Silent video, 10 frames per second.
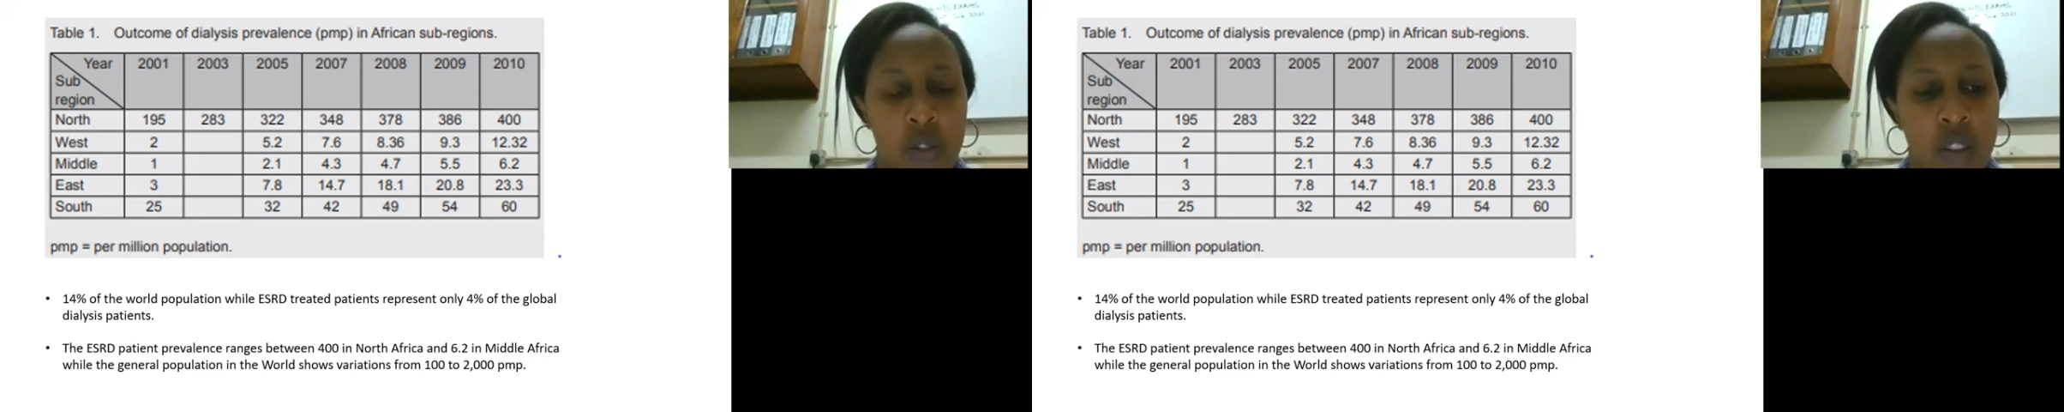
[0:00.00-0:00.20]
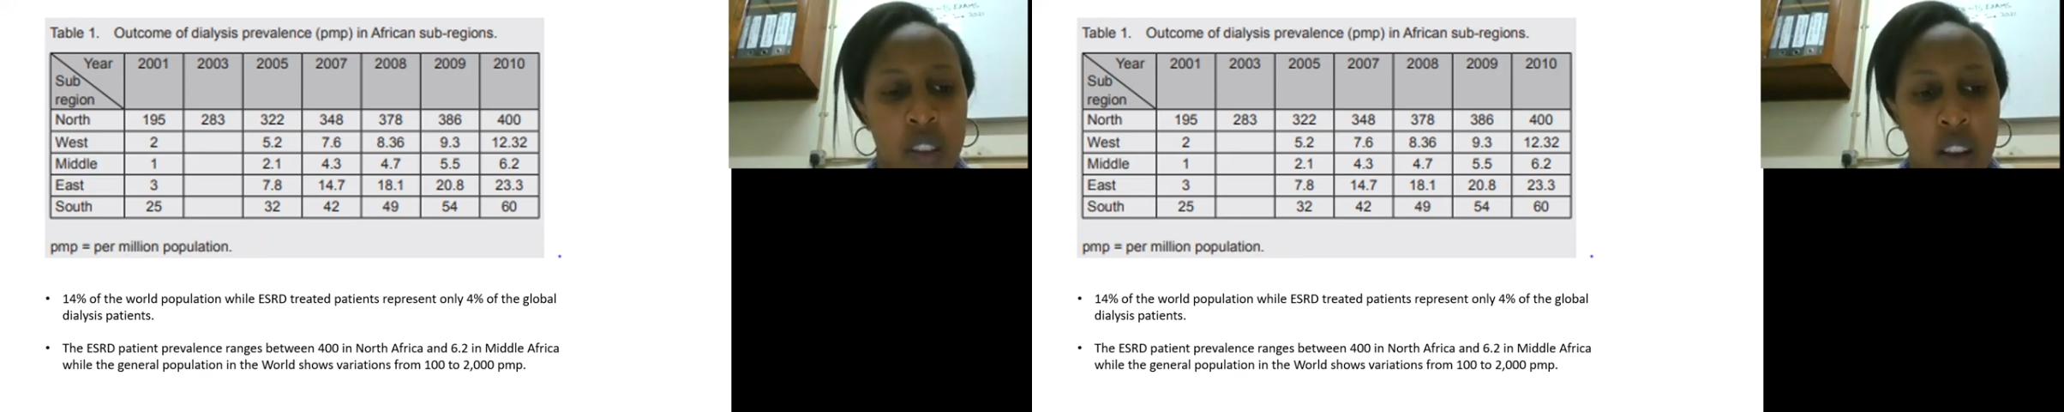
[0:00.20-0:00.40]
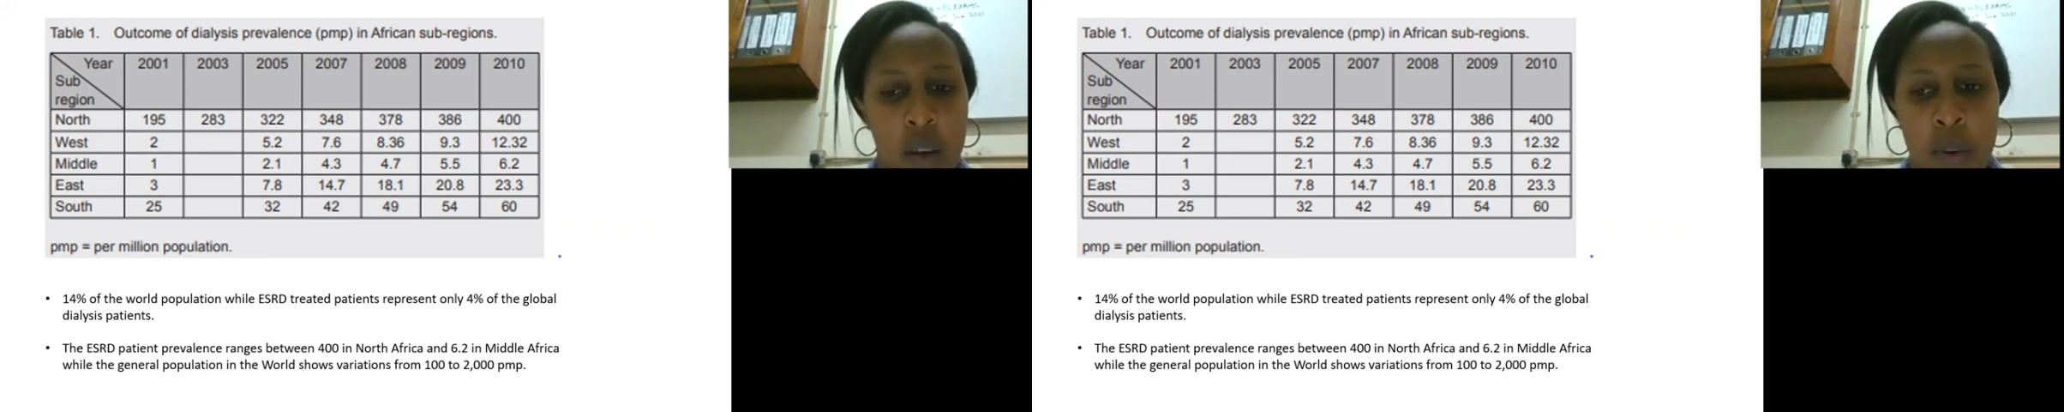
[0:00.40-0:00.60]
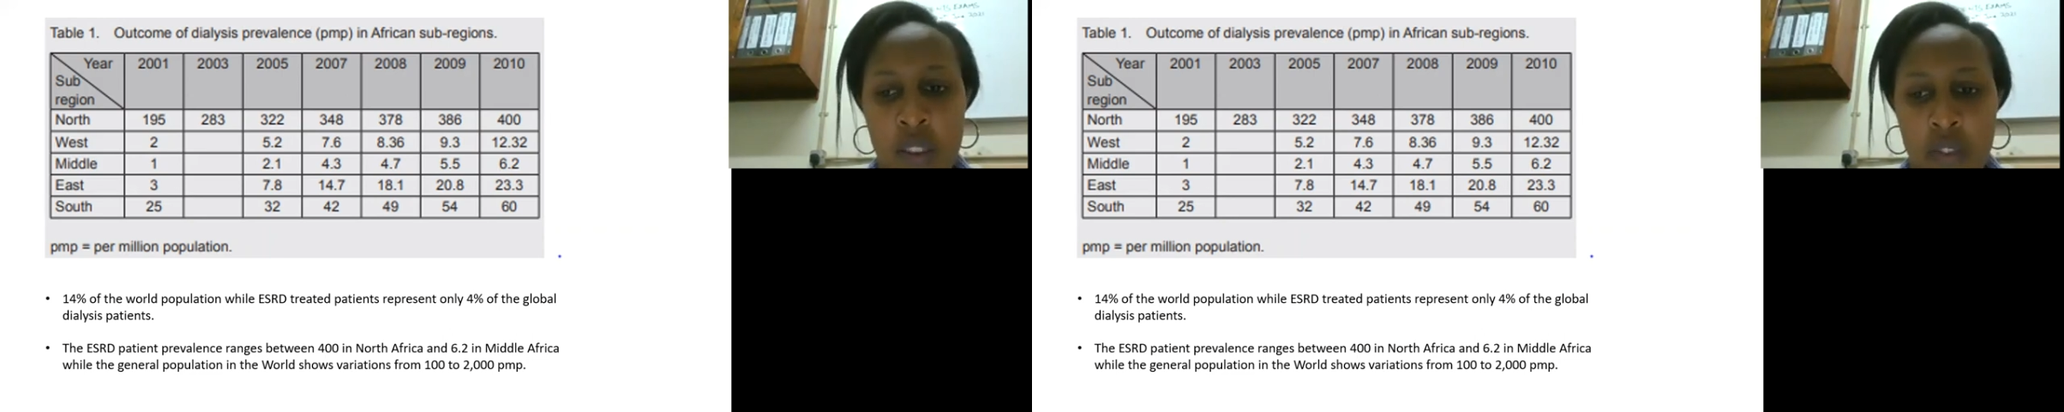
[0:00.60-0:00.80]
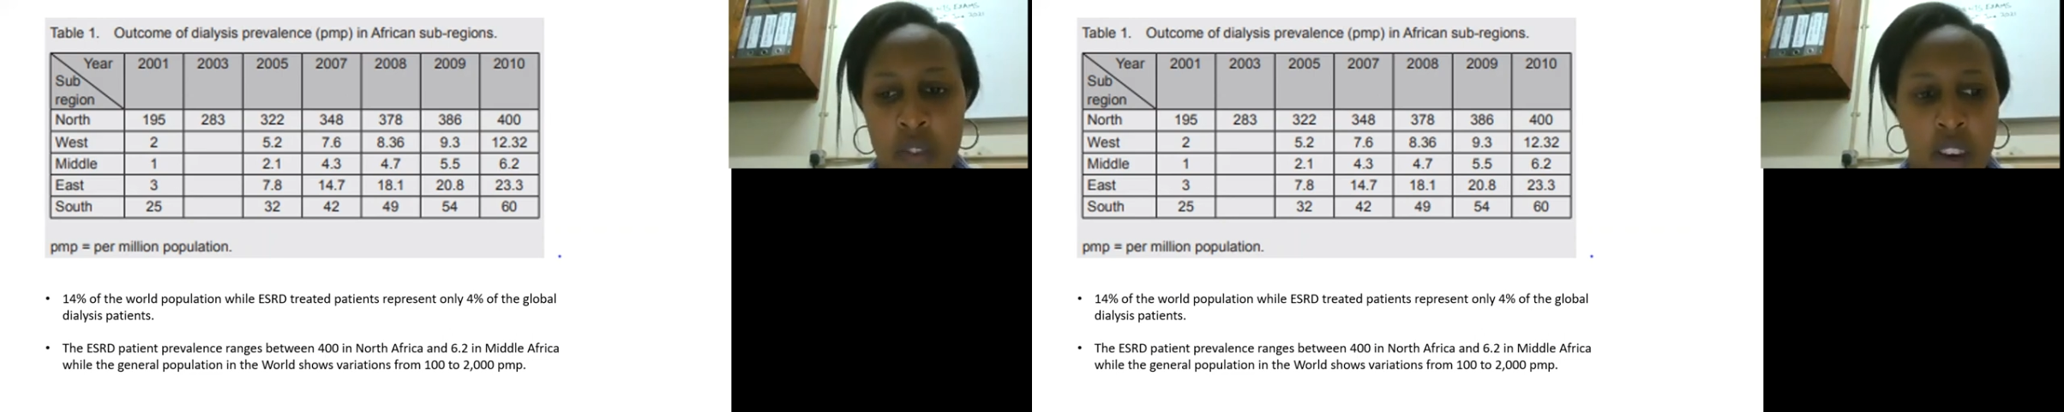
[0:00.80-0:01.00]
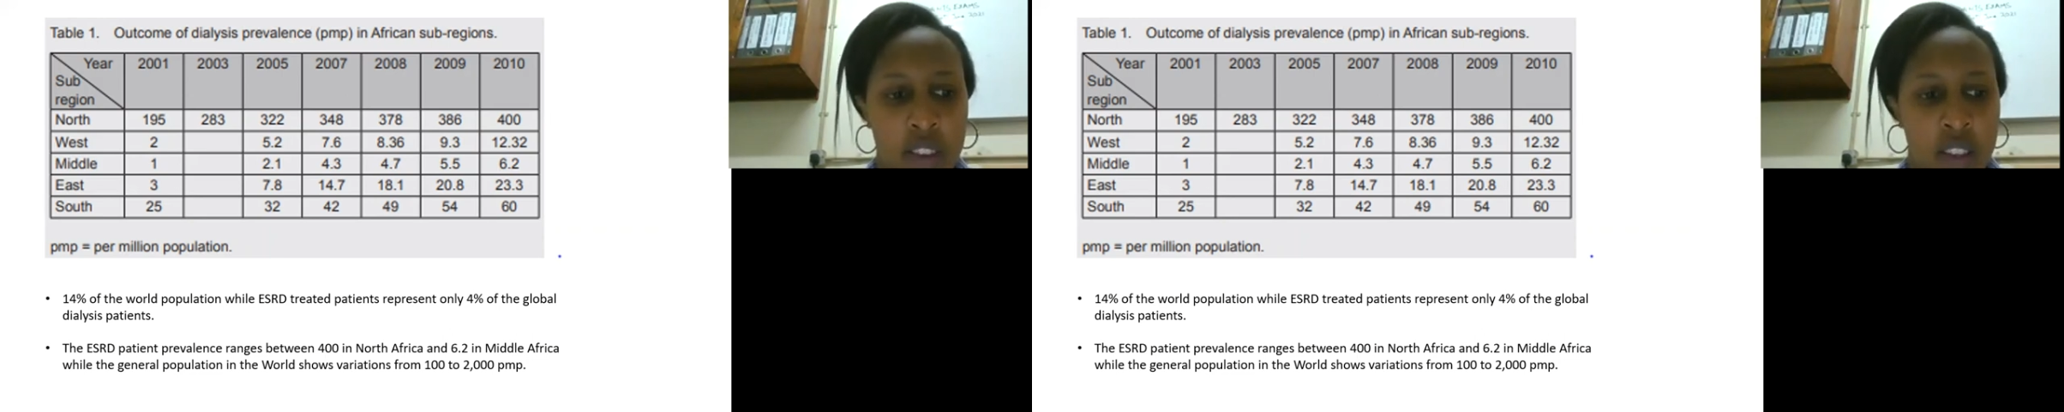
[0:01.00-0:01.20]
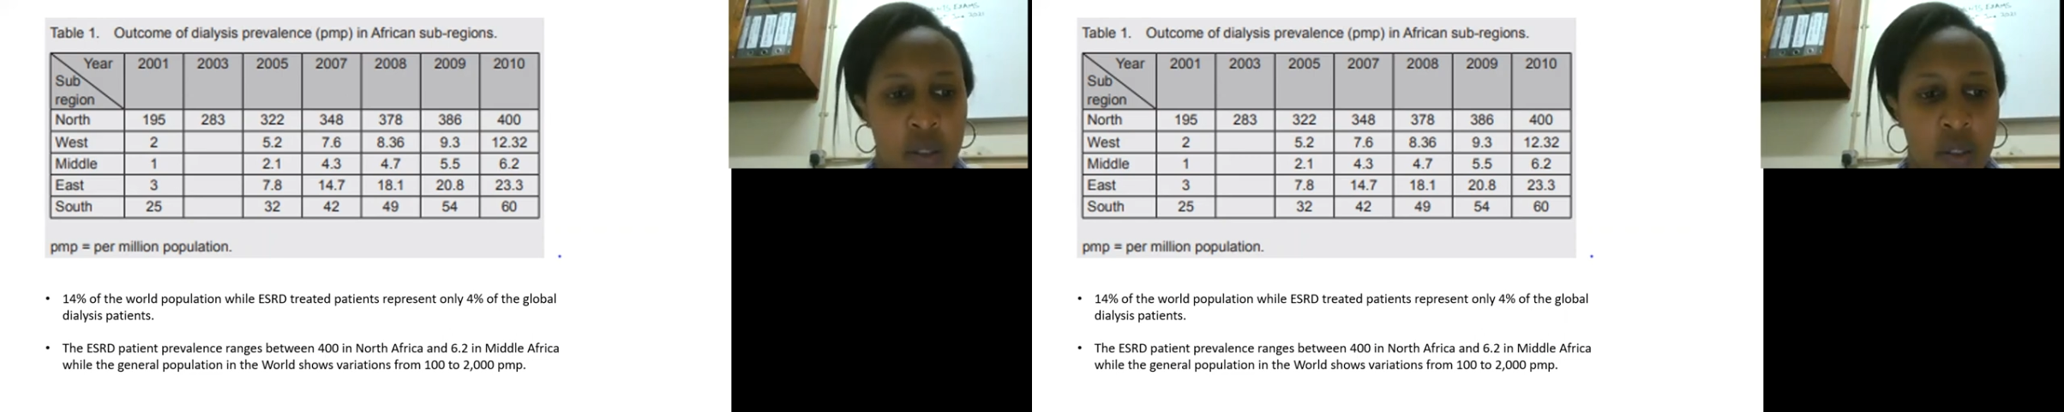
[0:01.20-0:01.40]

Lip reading: to think about the fact that